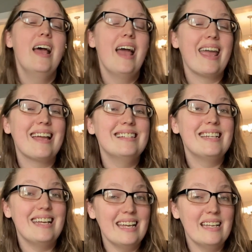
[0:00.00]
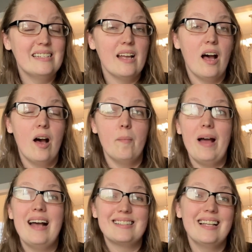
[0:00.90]
and is um,
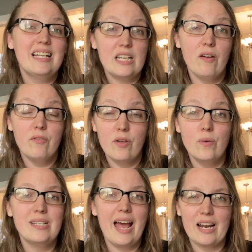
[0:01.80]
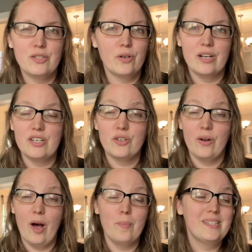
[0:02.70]
has less of those extra additional
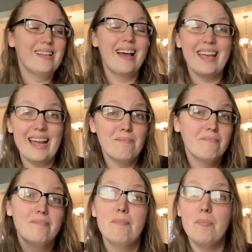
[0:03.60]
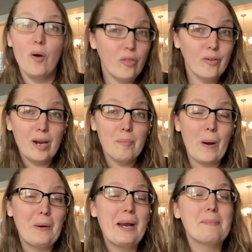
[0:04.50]
helps. Again, both are great
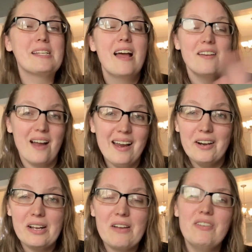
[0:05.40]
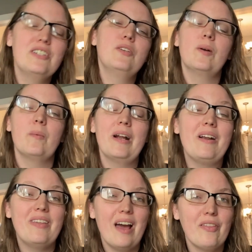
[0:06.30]
programs. Not here to convince you one way
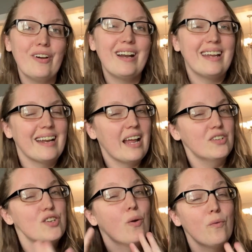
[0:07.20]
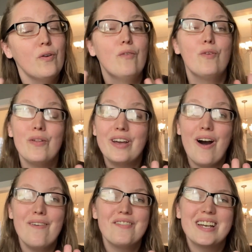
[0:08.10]
or the other. And again, I don't feel fully
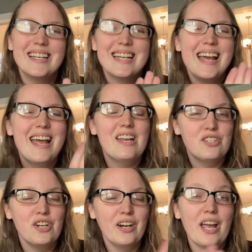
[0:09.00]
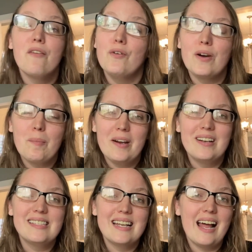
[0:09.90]
confident in sharing a full
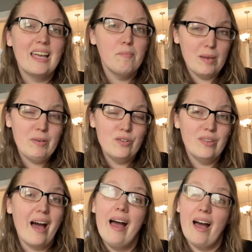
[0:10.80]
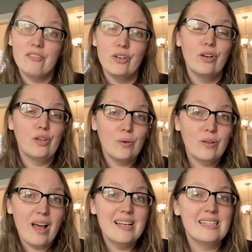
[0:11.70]
comparison. I can maybe do that after
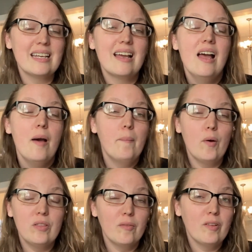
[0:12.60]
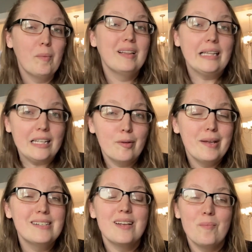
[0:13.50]
utilizing both of them a little
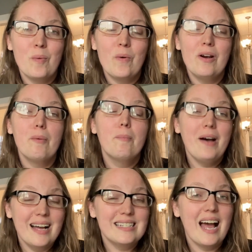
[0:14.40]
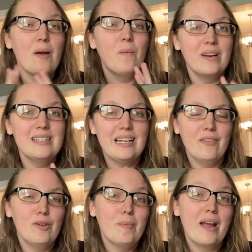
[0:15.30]
bit more, but I wanted to
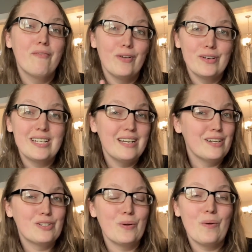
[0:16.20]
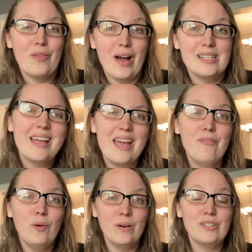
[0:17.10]
give you my first initial thoughts.
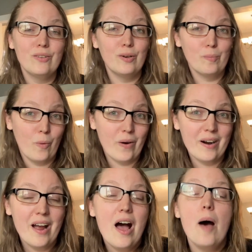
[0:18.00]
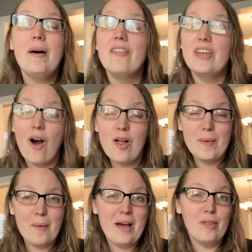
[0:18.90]
If you want to learn more about the All
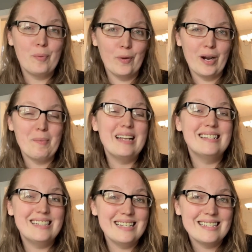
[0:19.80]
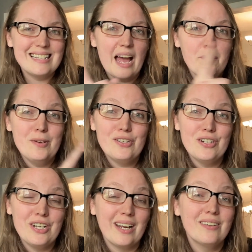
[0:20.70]
About Math program and see inside, be sure
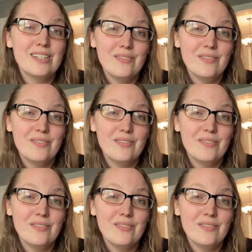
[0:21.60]
to check out this